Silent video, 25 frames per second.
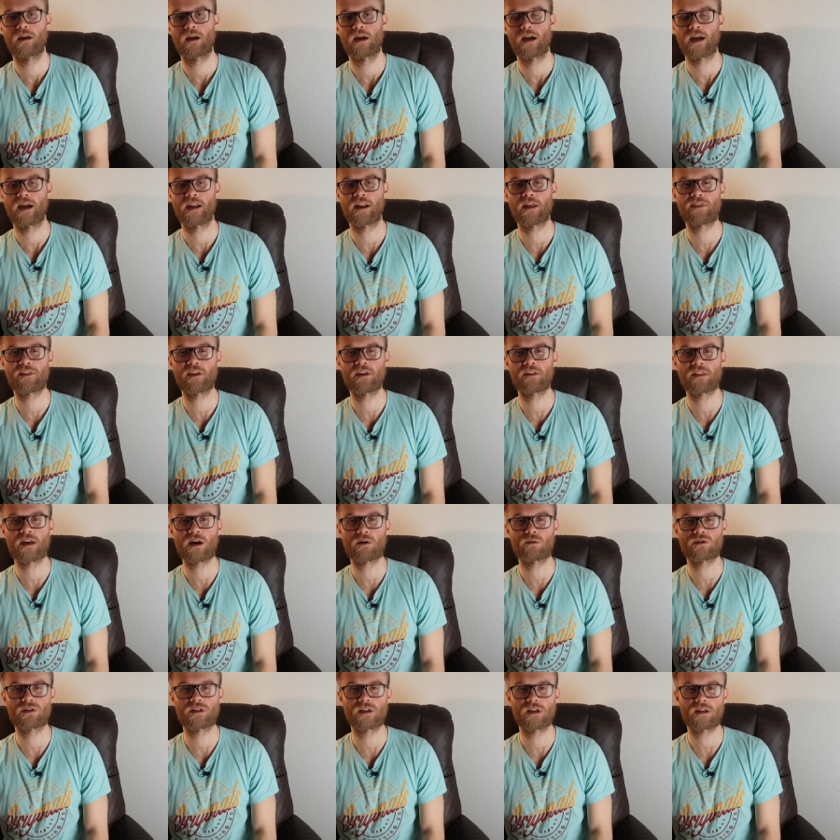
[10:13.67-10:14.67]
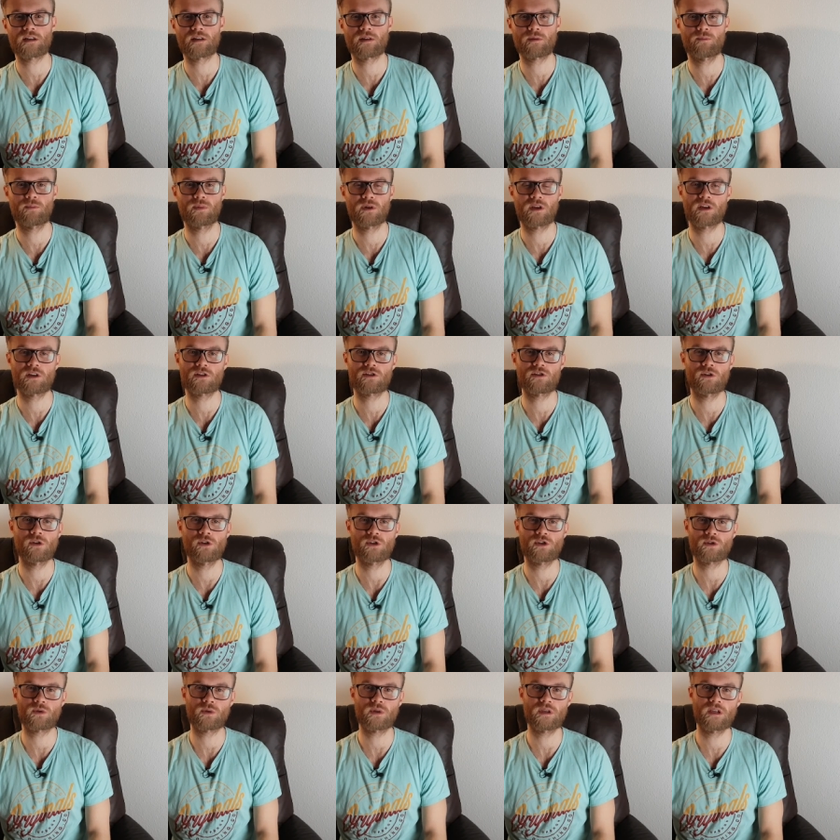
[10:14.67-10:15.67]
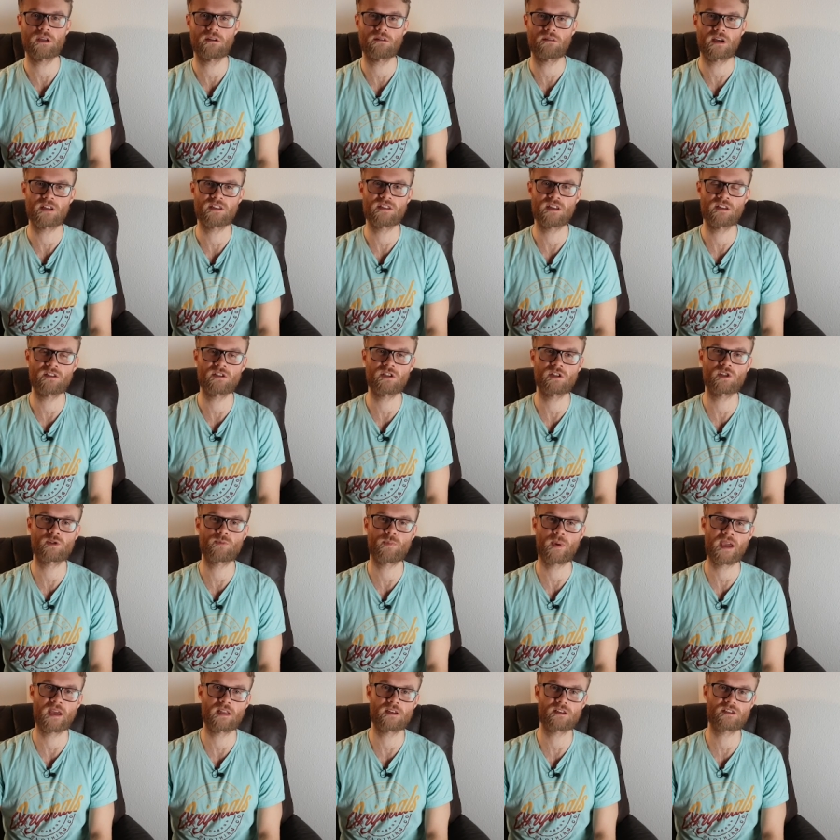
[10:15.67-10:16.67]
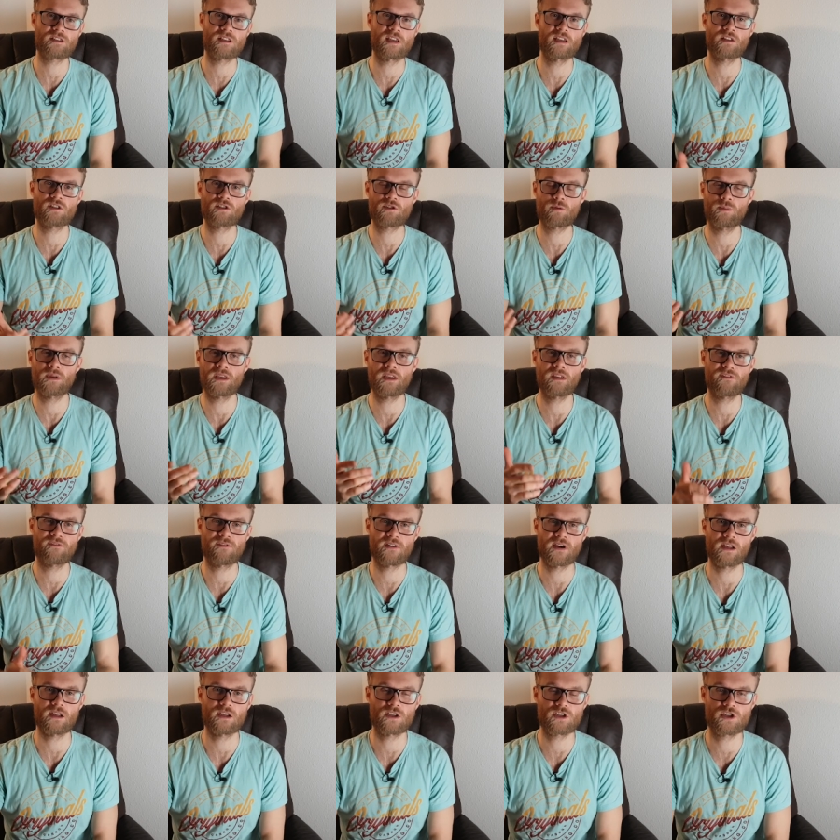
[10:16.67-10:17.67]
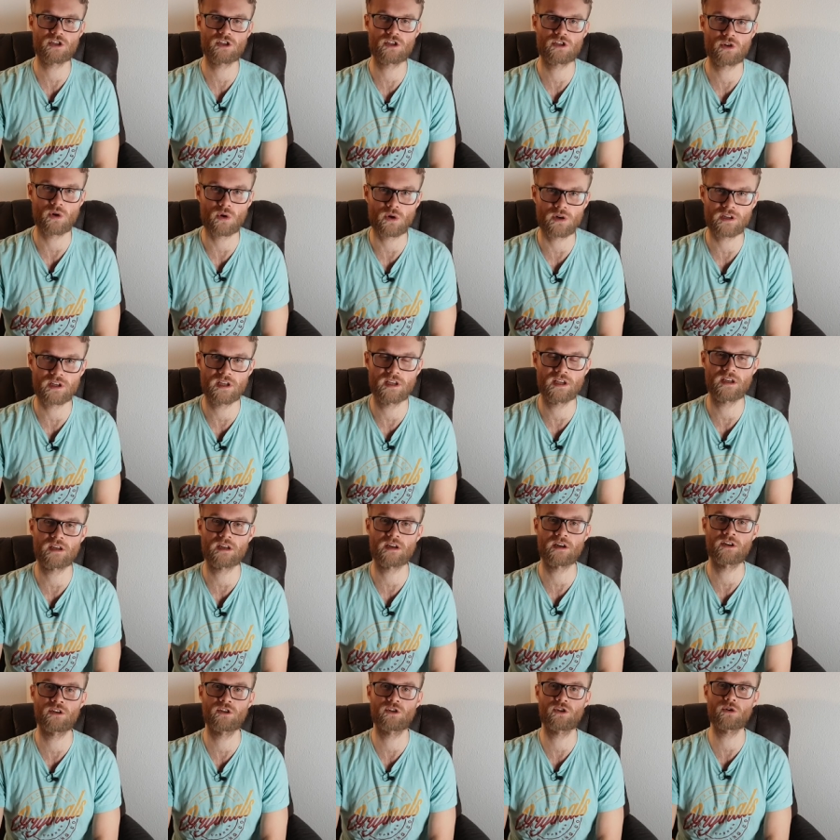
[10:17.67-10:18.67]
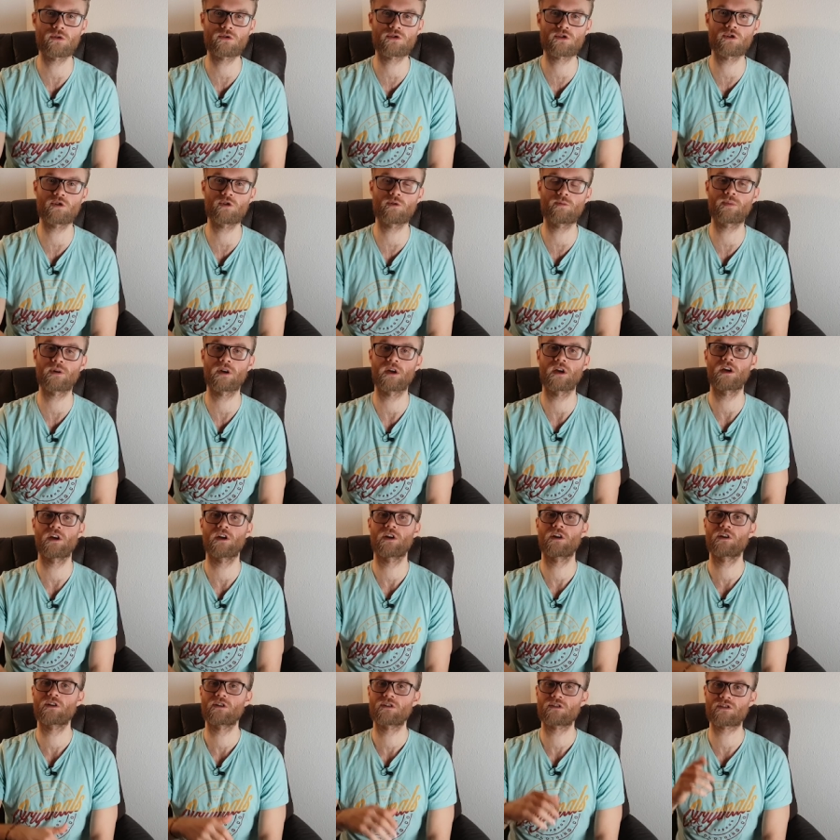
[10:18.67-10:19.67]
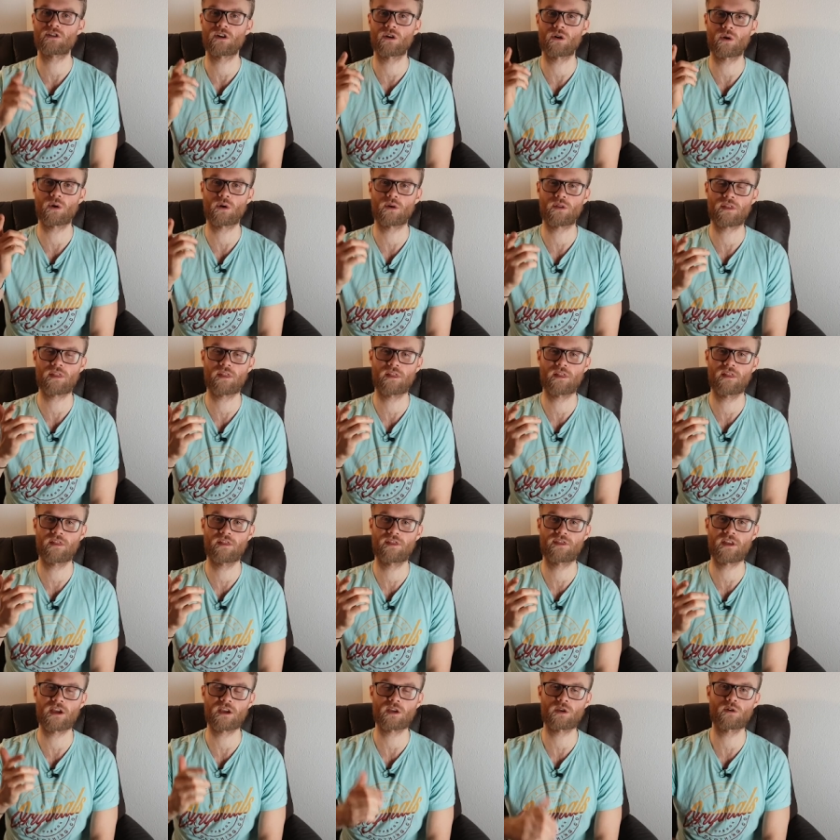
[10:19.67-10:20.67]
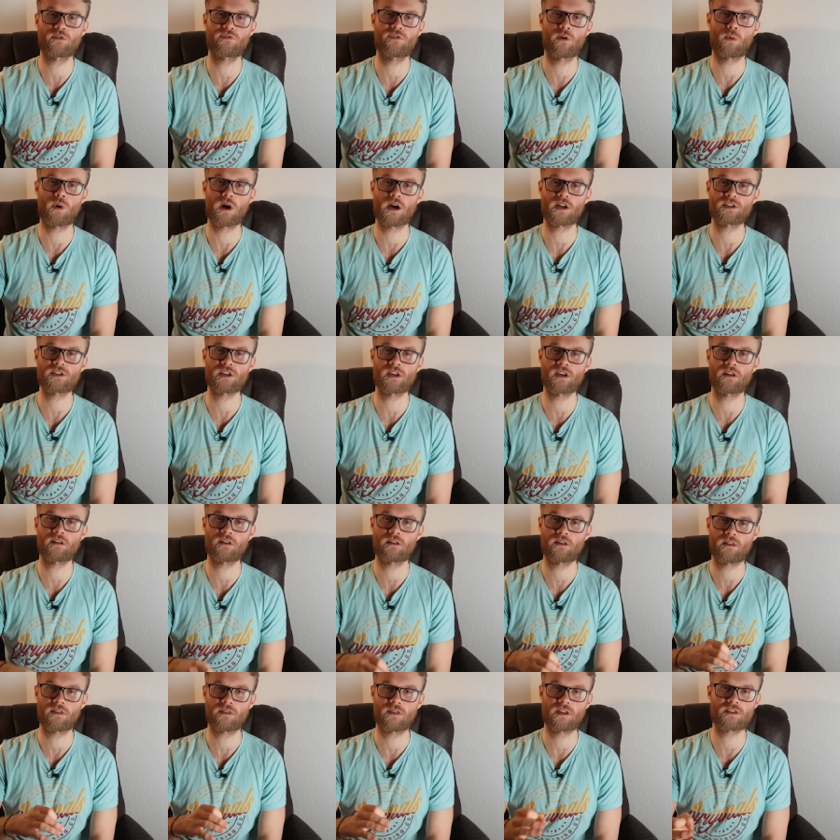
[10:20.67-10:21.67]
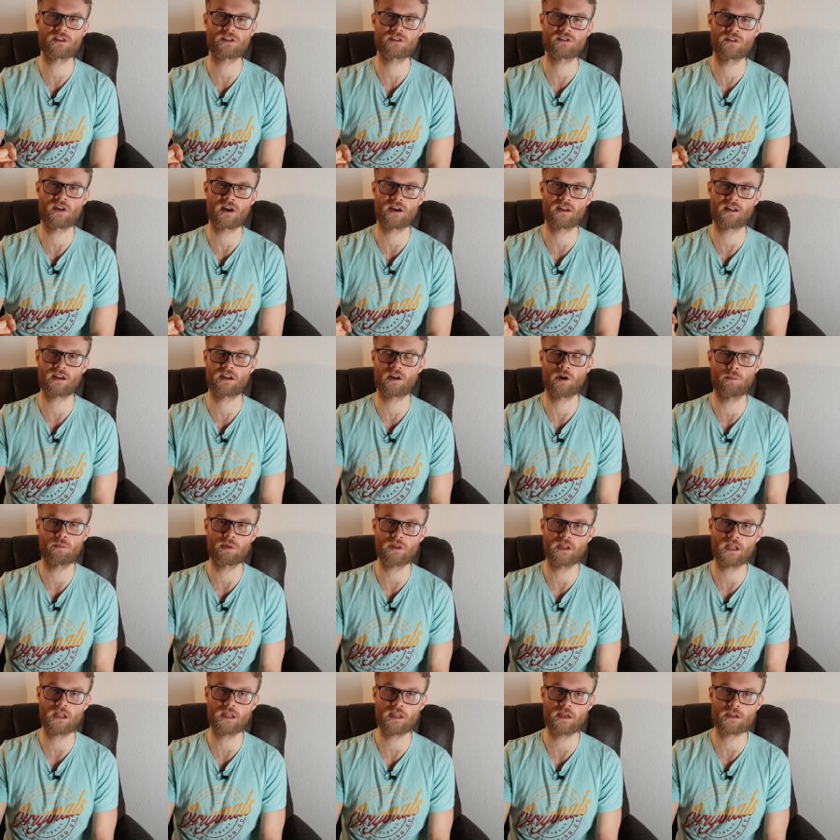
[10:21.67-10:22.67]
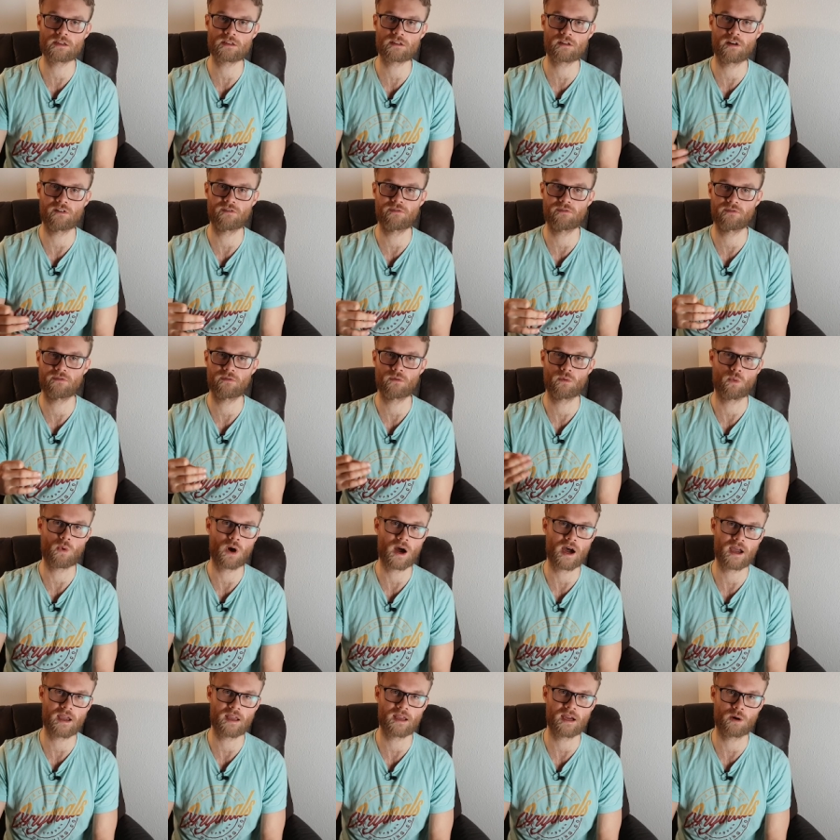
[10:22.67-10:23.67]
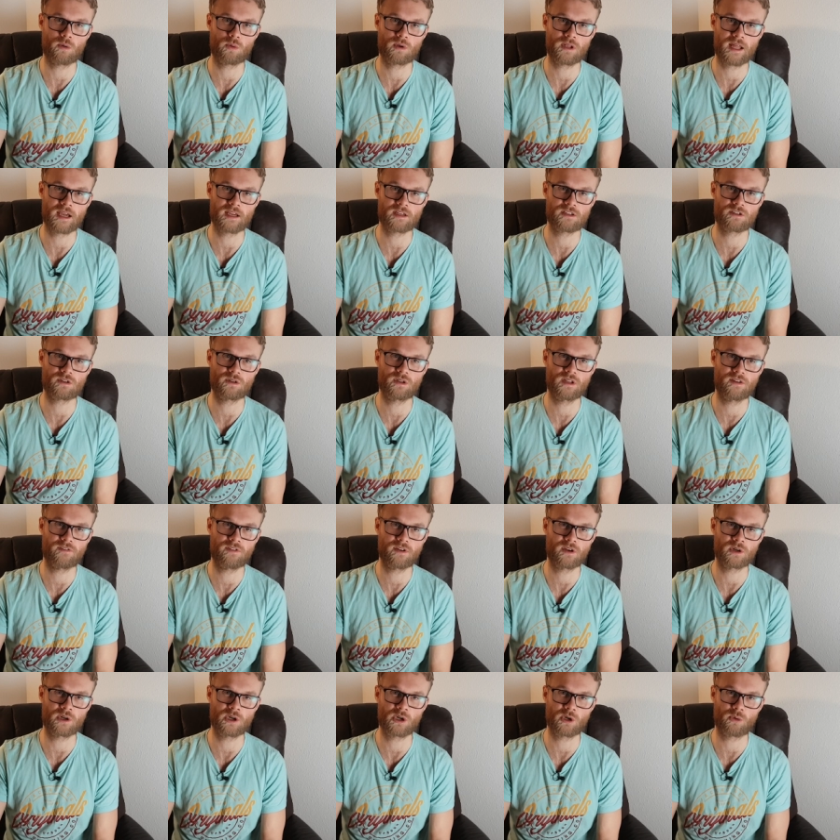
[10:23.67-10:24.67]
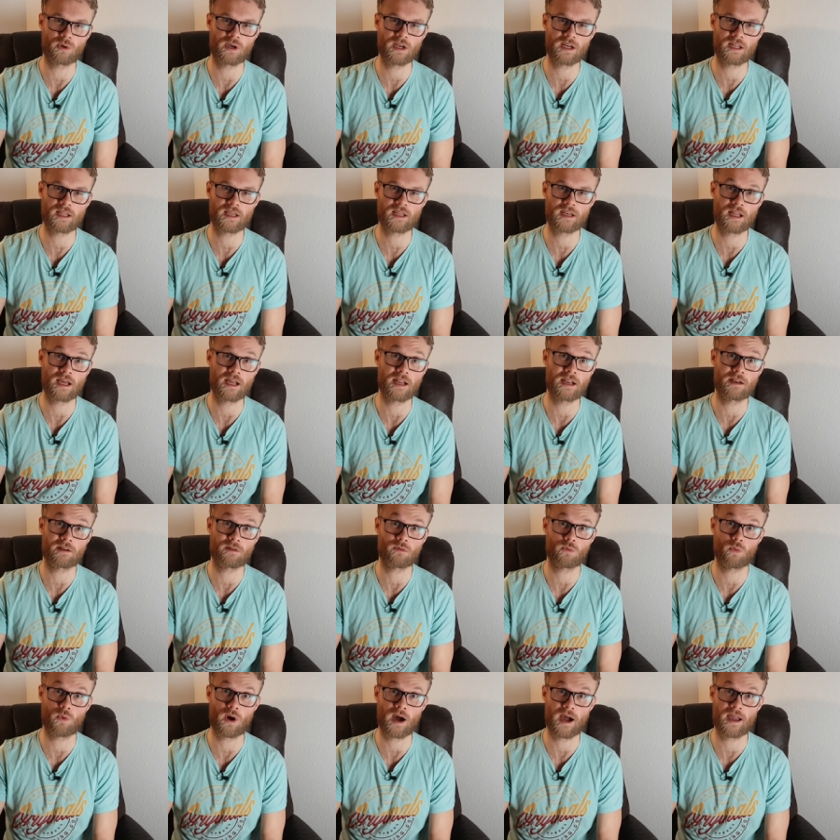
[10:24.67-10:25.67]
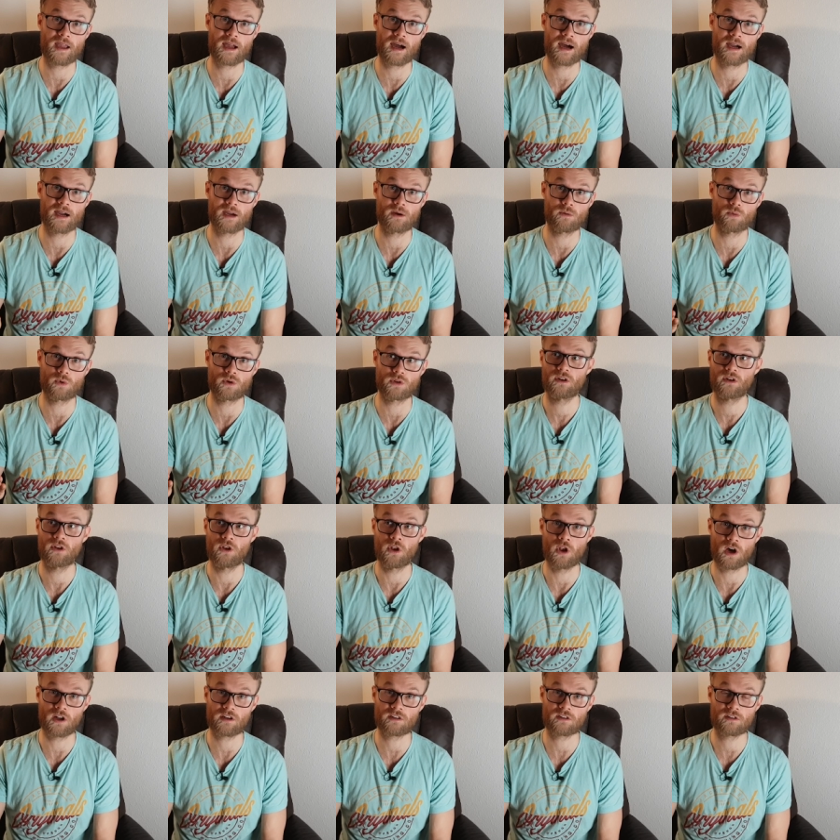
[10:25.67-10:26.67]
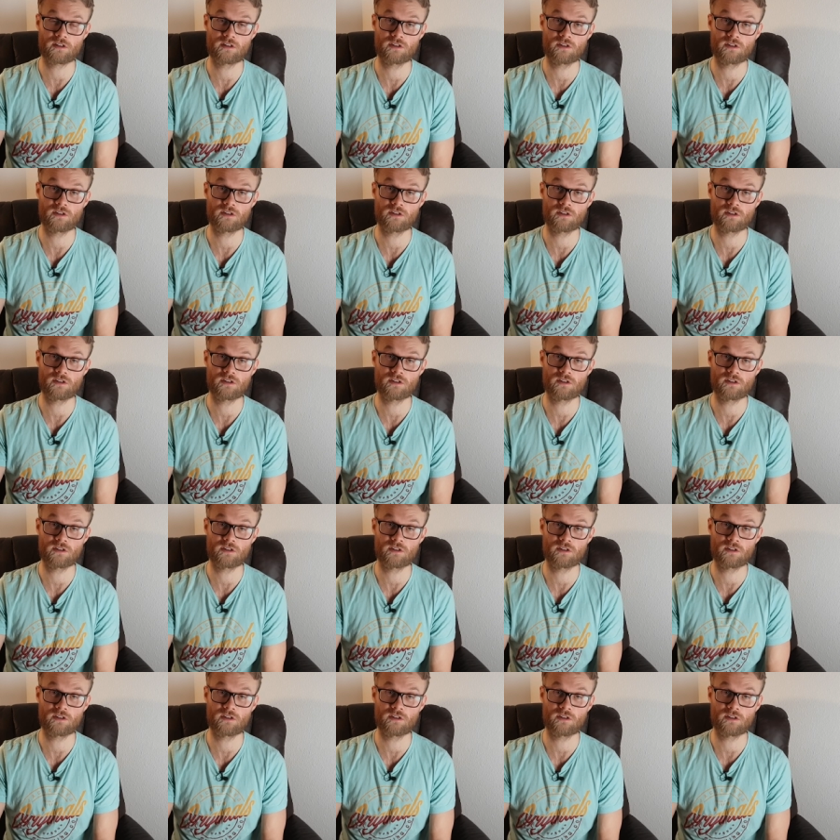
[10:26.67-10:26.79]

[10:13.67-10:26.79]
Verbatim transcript: And I think that was it, because usually attention spans tend to be fairly short here on YouTube. So thank you for watching. This is not a complete list of why I would like to live here in Greenland and why I would not